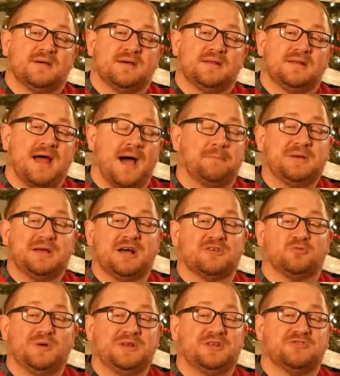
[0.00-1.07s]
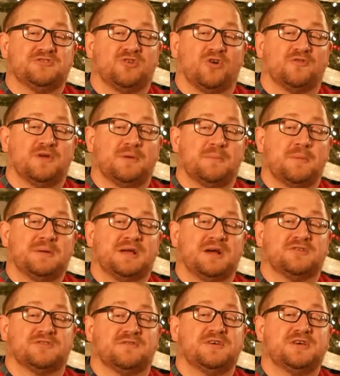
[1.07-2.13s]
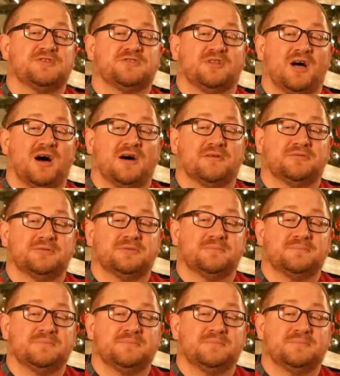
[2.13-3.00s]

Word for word: not because we deserved it, but because of his love.